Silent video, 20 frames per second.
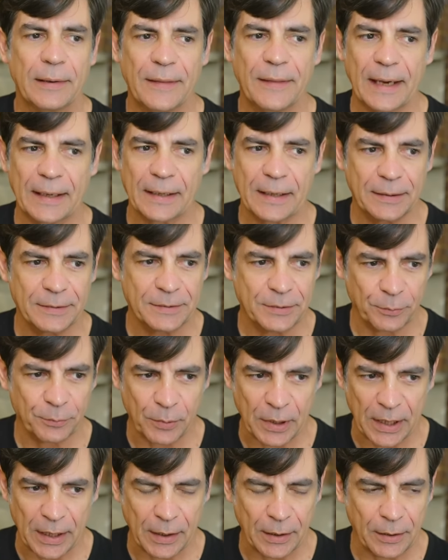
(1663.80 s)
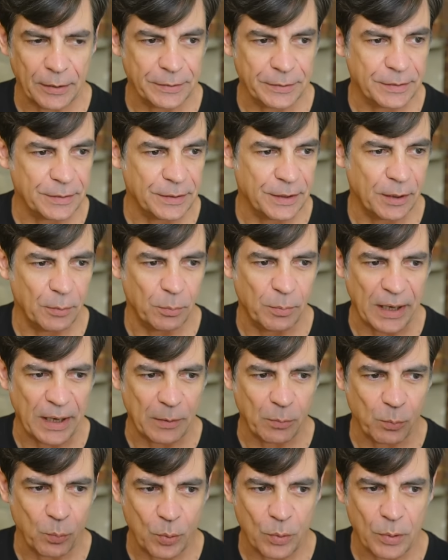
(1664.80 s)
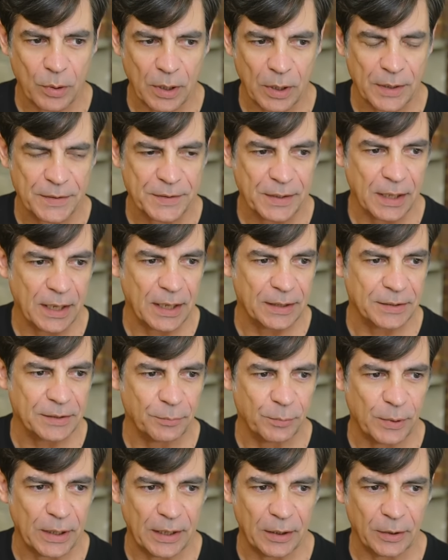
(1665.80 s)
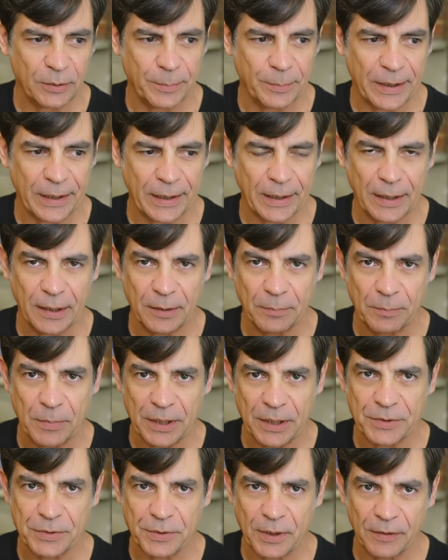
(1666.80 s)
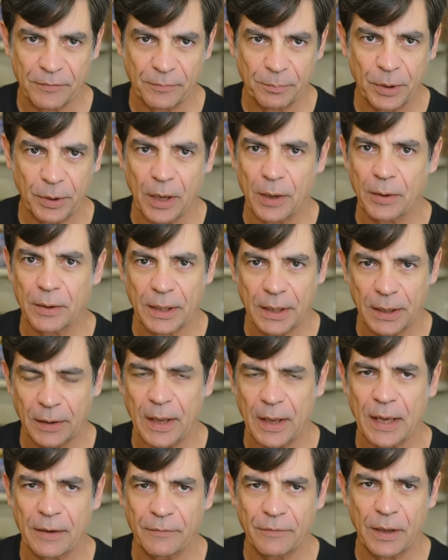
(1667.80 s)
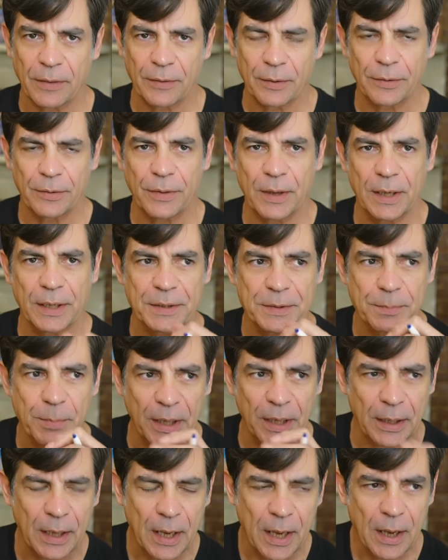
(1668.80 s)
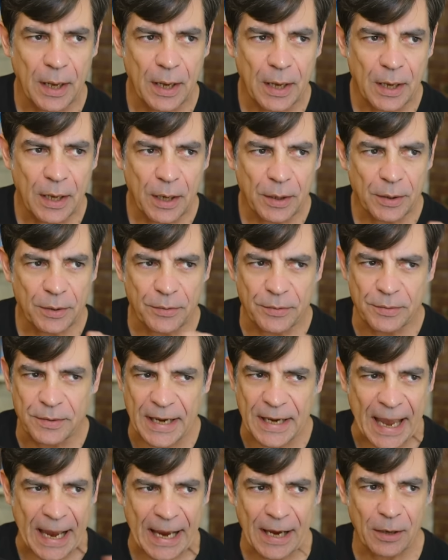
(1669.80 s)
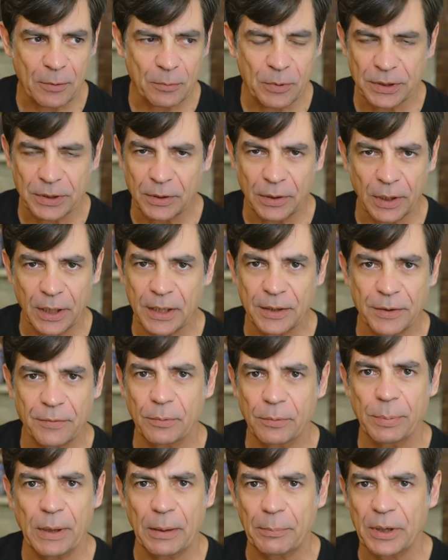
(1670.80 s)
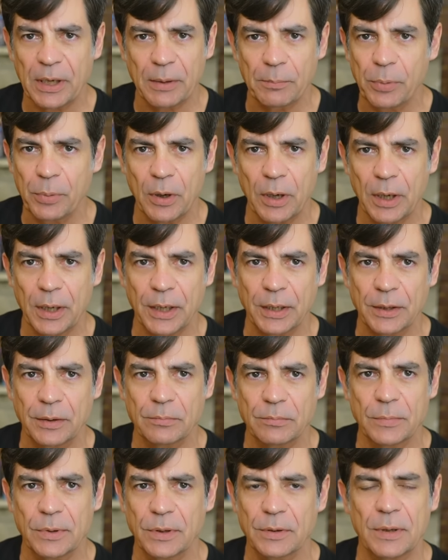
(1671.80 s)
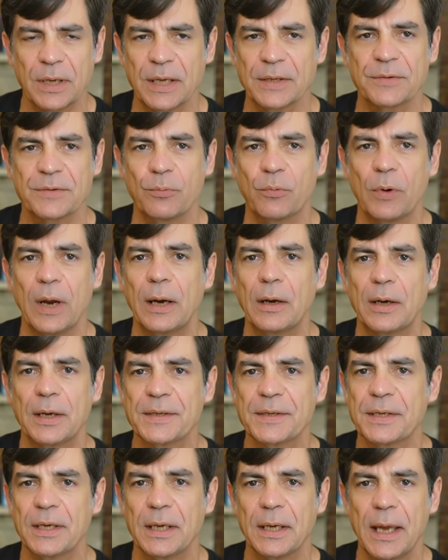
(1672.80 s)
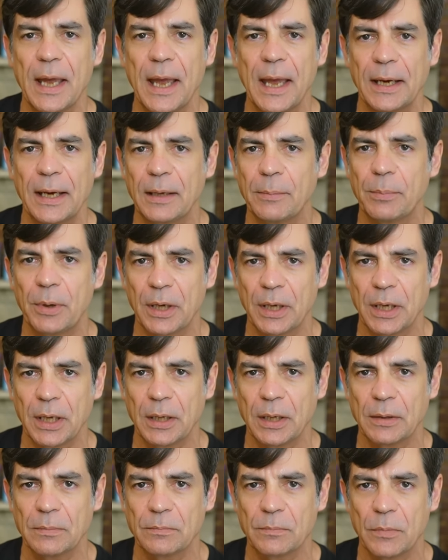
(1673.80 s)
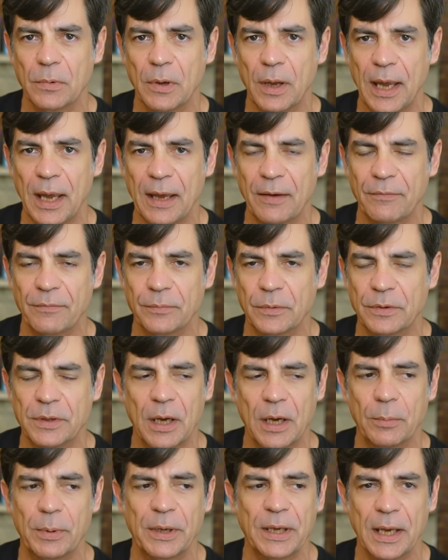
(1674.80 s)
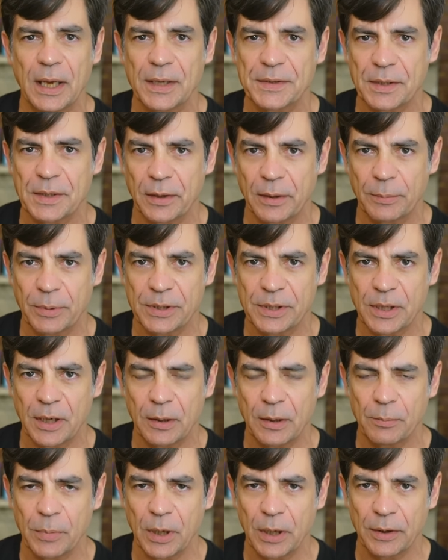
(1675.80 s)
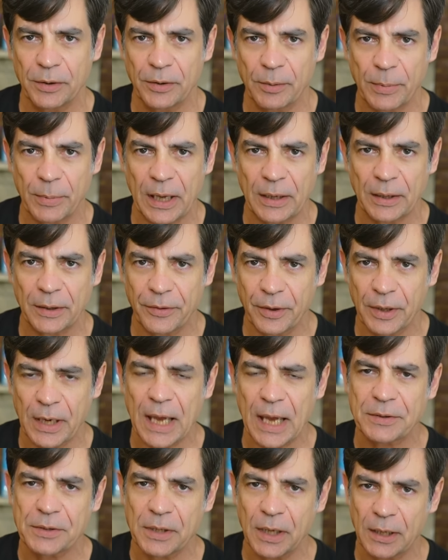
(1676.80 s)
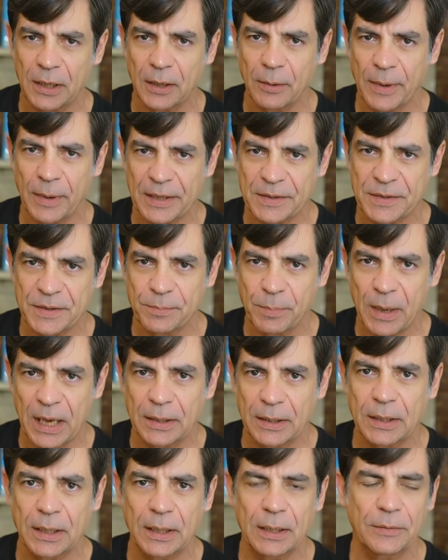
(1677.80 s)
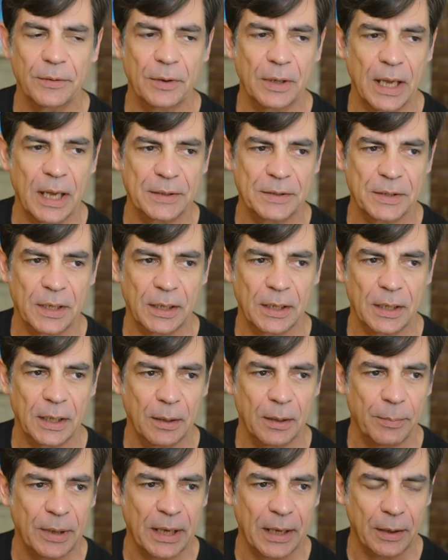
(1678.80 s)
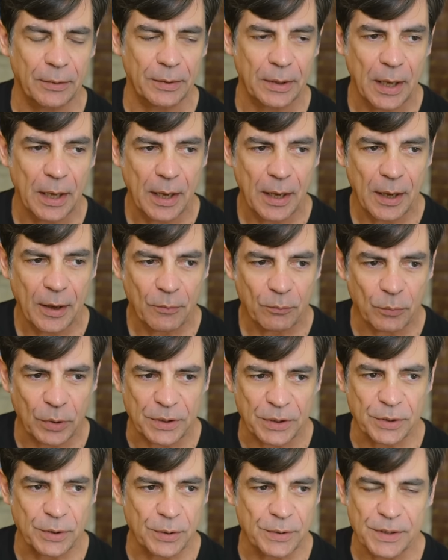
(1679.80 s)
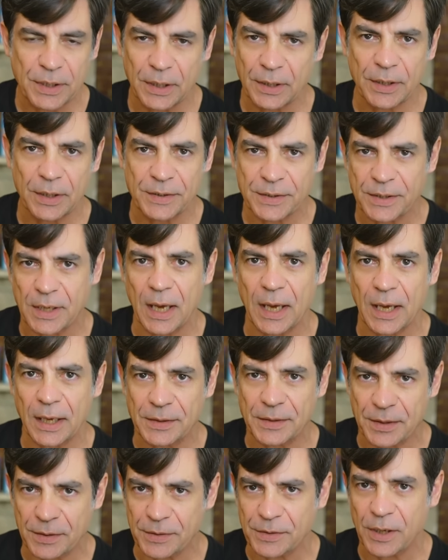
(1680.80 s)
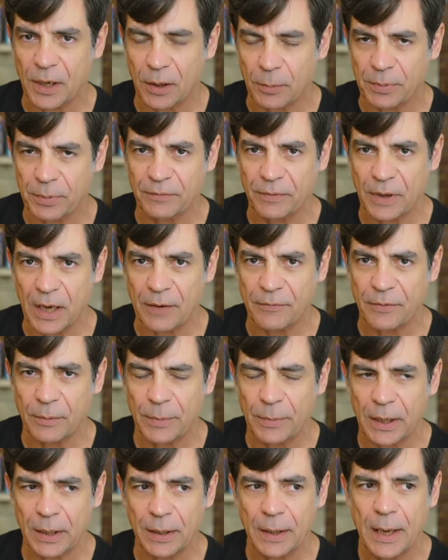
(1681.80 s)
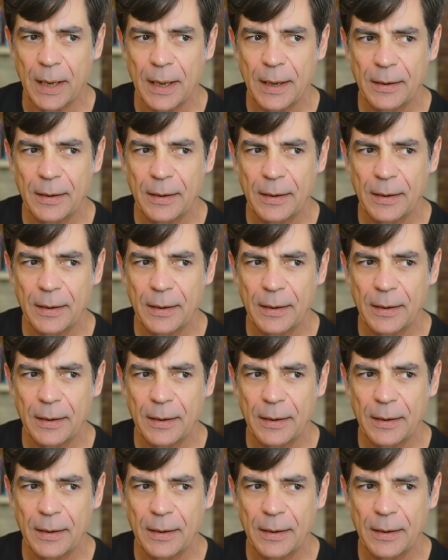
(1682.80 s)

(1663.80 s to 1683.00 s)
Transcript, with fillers: That got derailed, you know, by wars. It got derailed by administrative bloat and a lot of other things. But now, when you look at the Republican Party, you, it's rare to see anybody have nobody has a libertarian bone in their body. They're not talking about spending, they're not talking about reducing the size and scope of government.